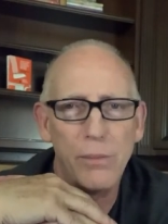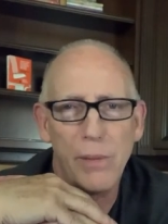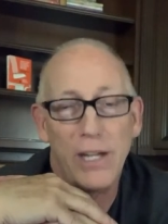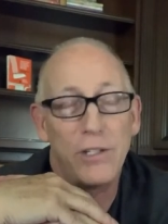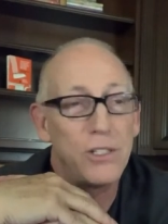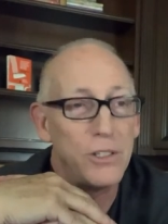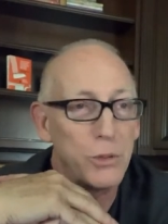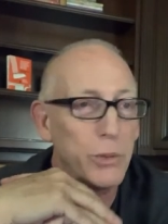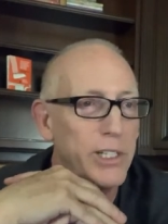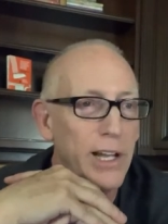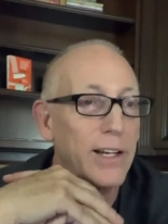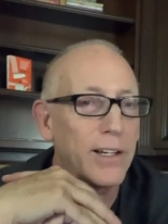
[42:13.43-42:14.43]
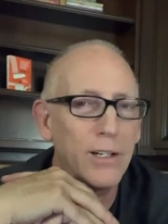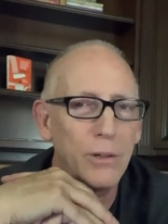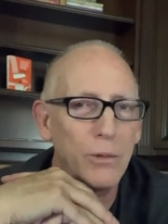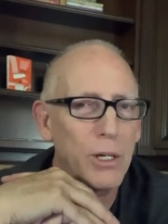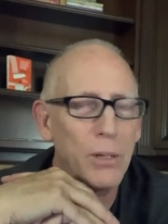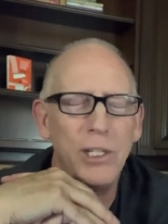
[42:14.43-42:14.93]
medicines we take.
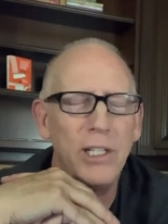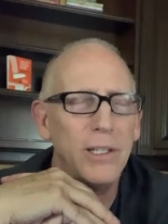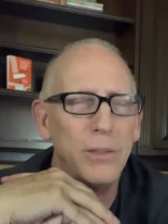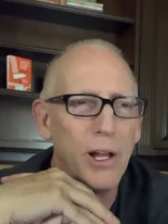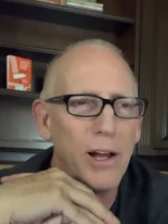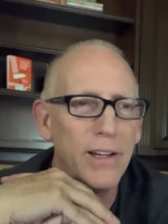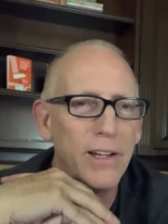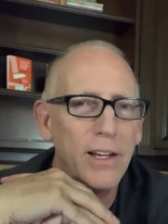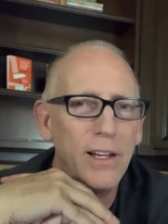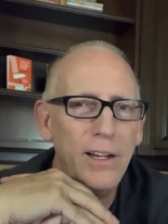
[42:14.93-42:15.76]
We're completely blind.